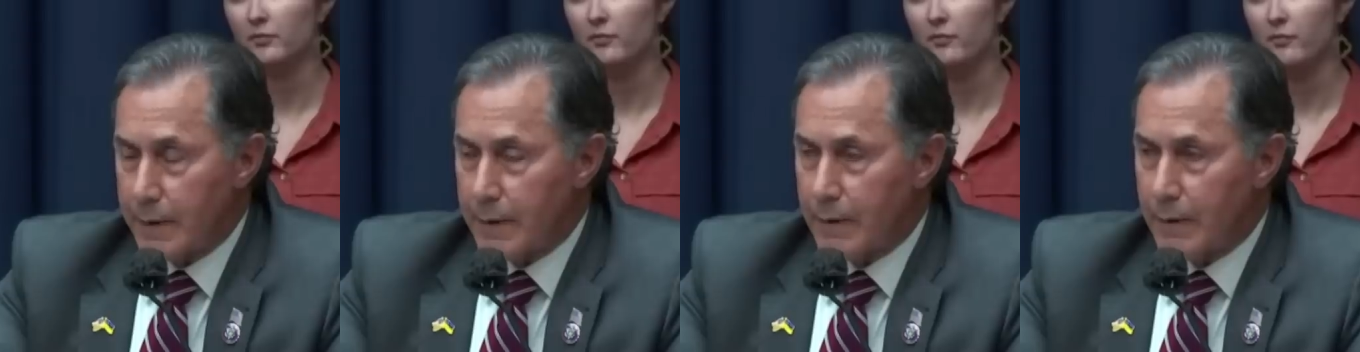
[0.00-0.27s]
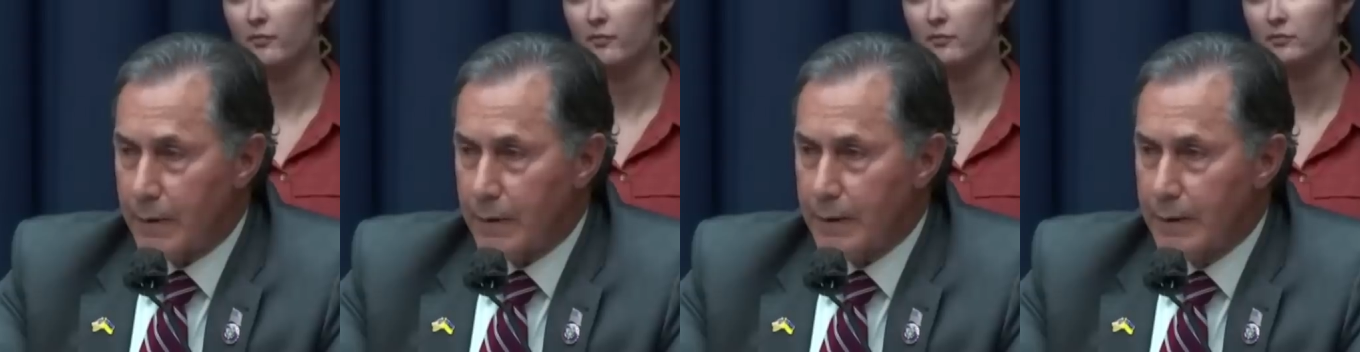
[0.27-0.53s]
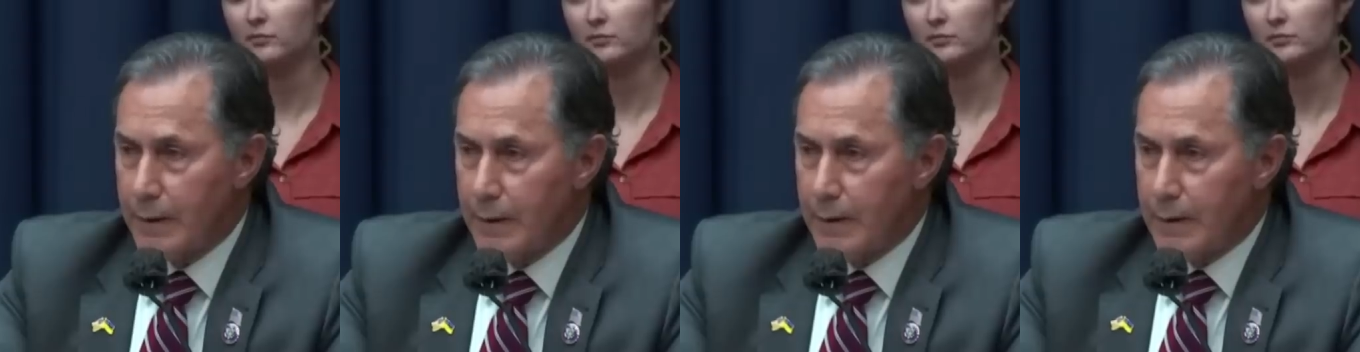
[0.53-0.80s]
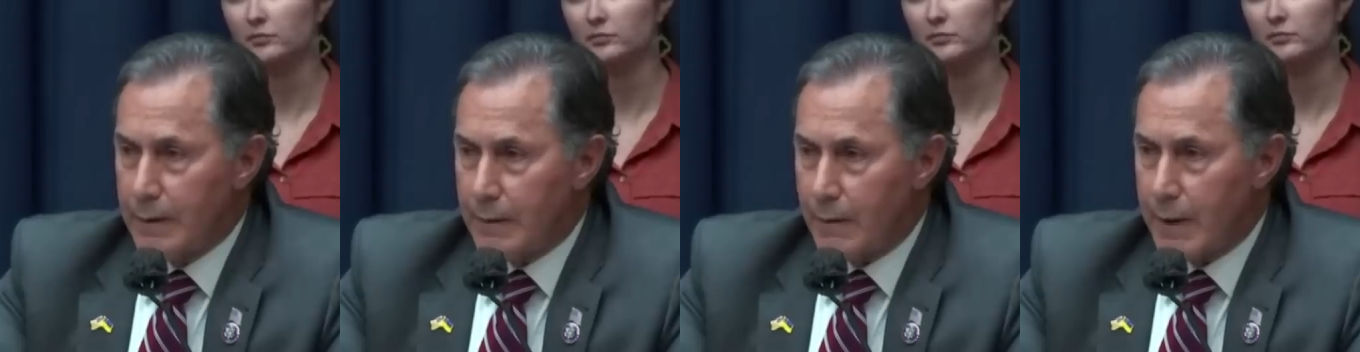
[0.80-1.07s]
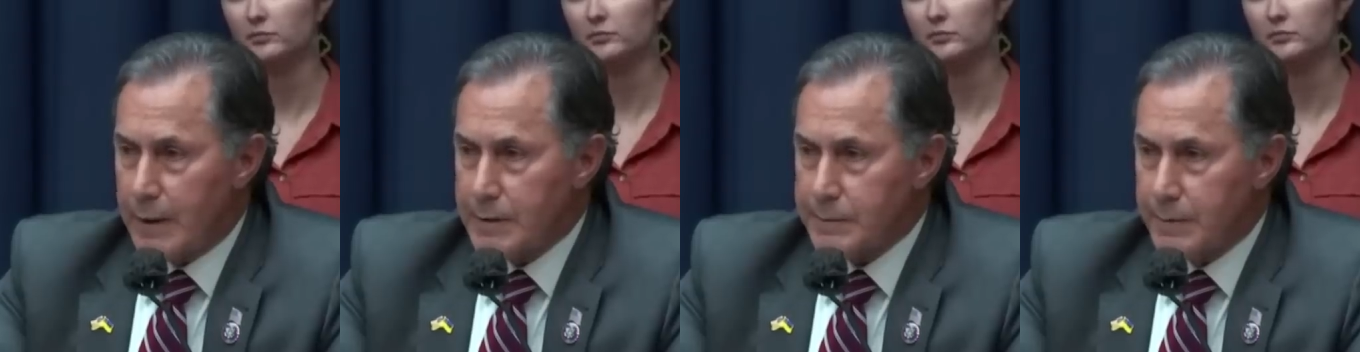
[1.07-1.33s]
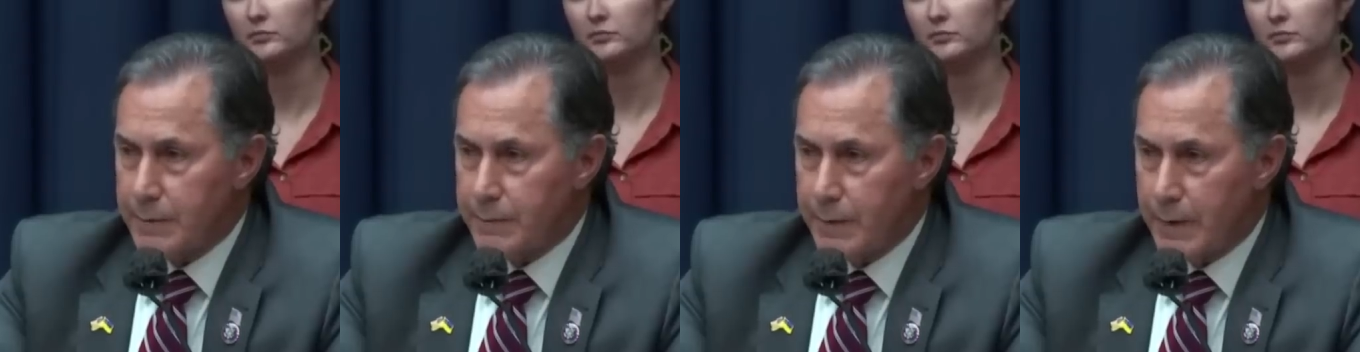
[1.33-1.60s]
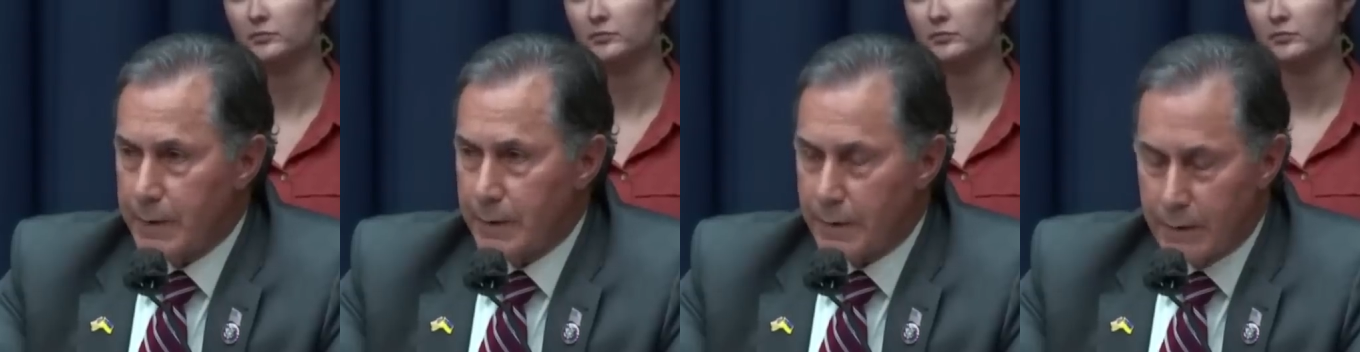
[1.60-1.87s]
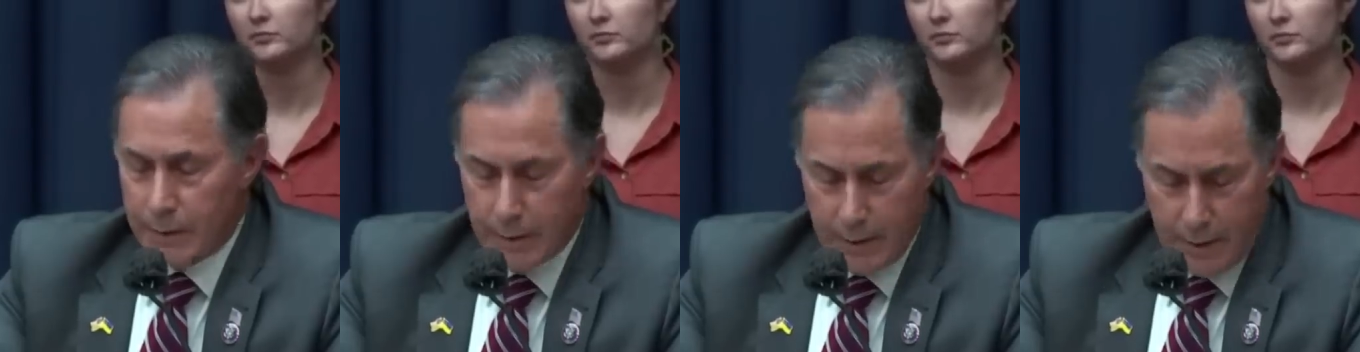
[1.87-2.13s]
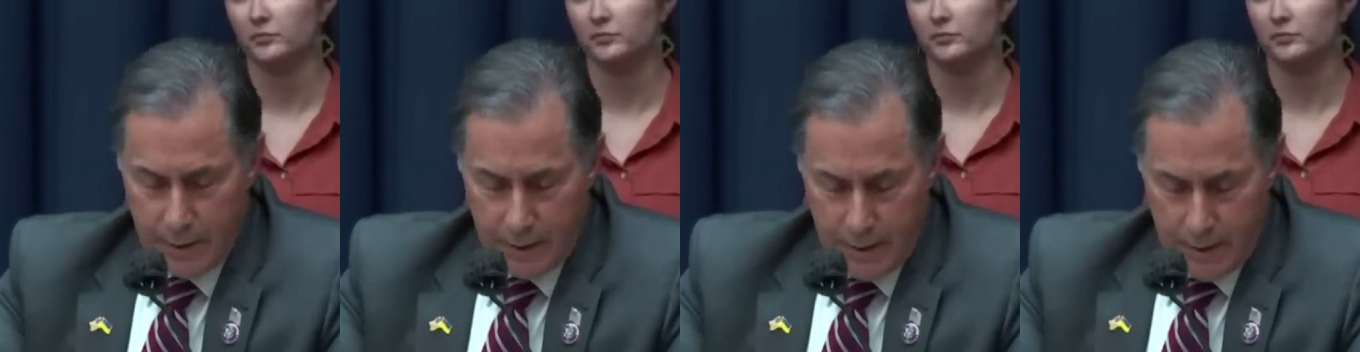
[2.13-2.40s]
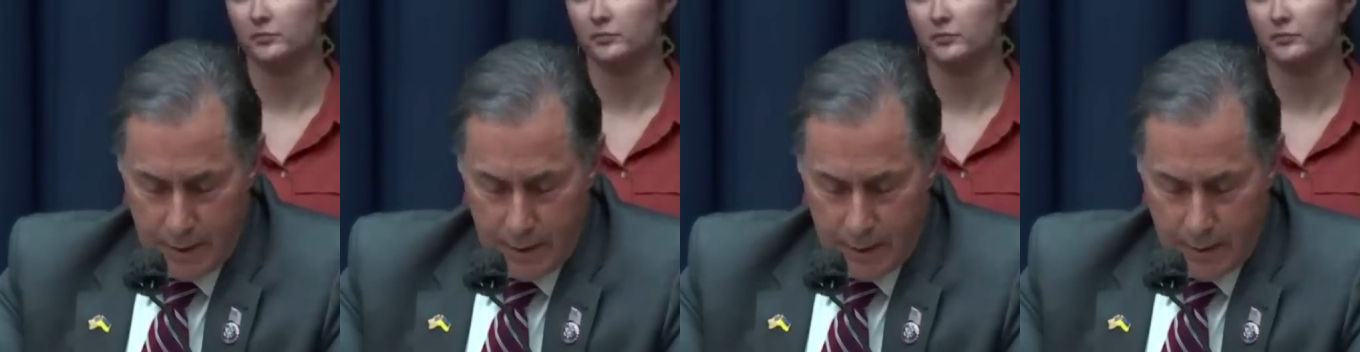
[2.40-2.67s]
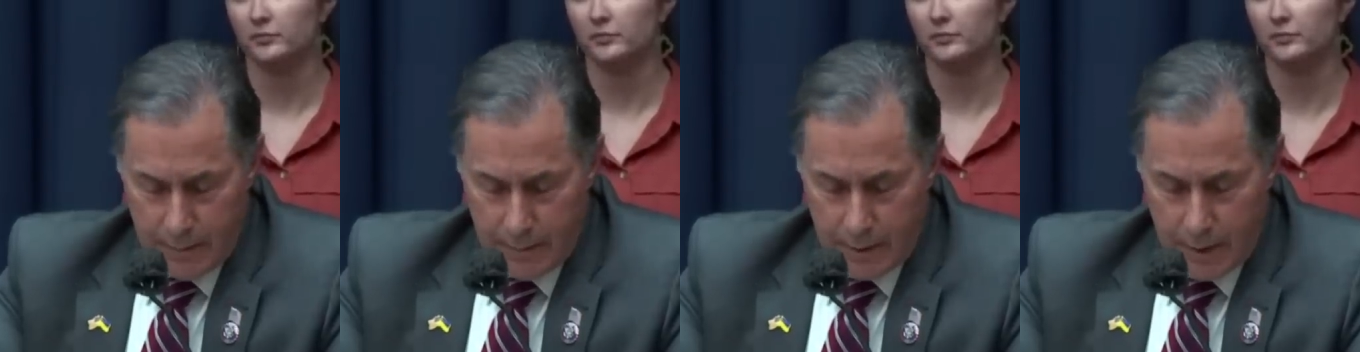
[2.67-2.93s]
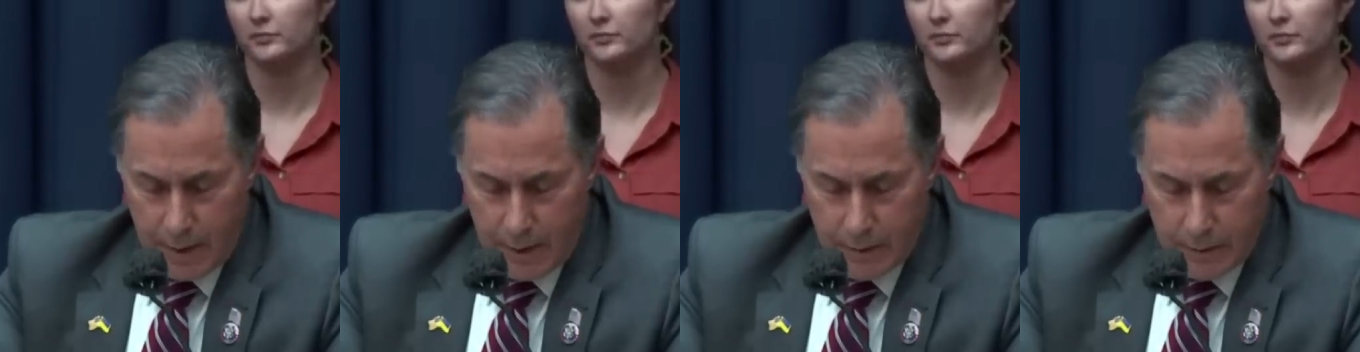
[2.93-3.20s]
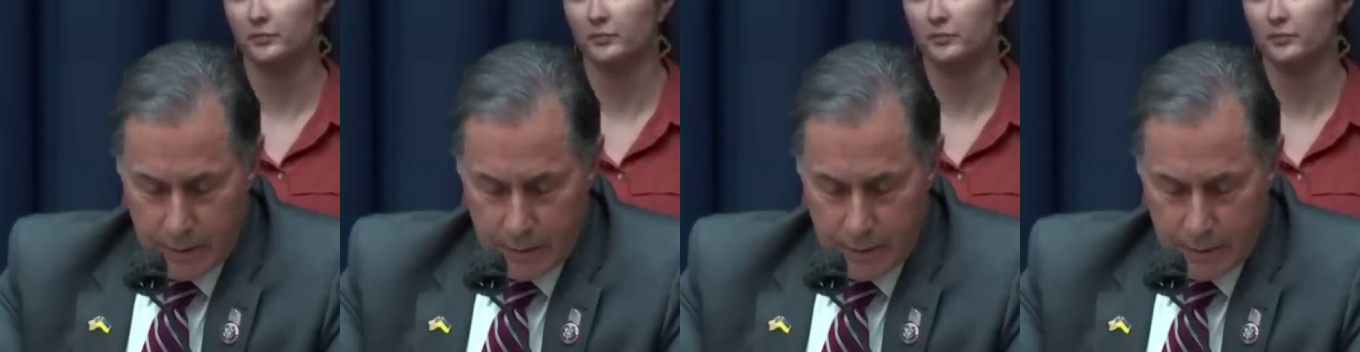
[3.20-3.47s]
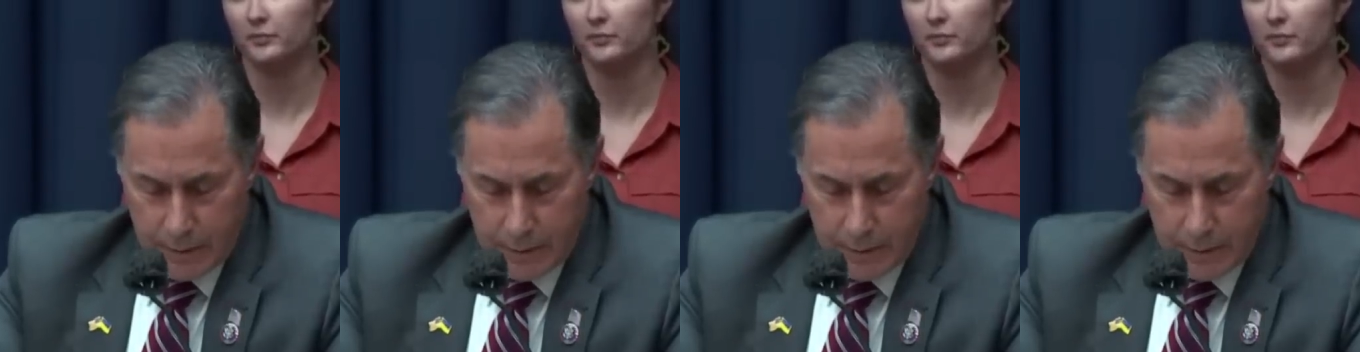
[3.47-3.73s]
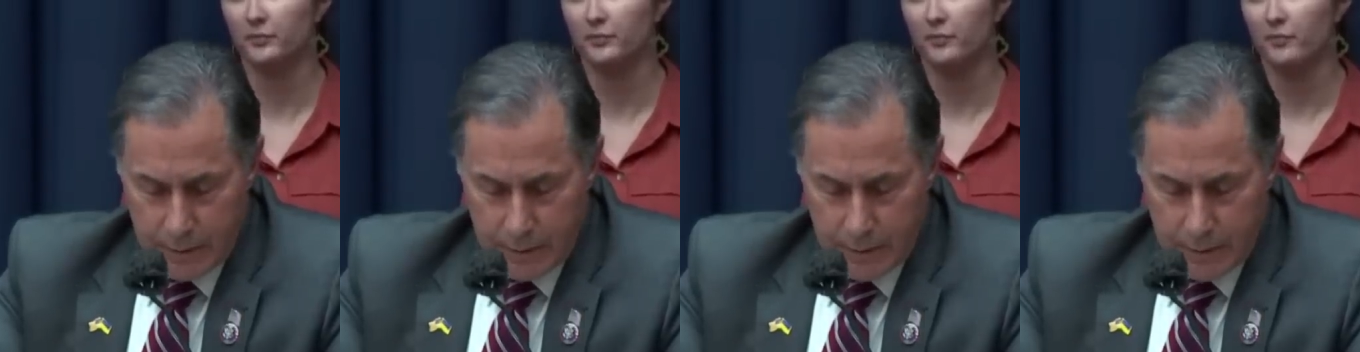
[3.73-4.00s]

Speaker 1: operated on grasped the finger of the doctor